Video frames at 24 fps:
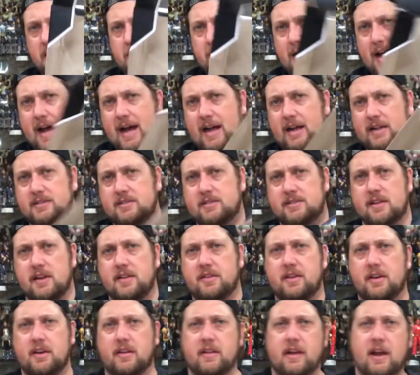box.
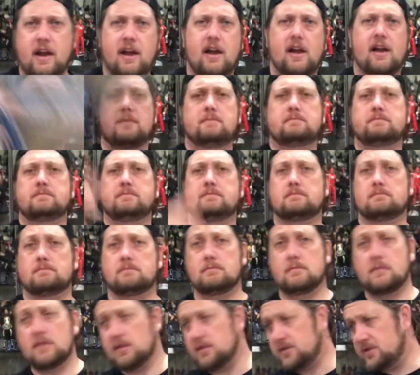Nothing in there.
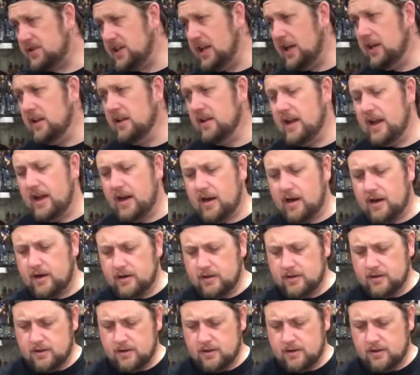See you later.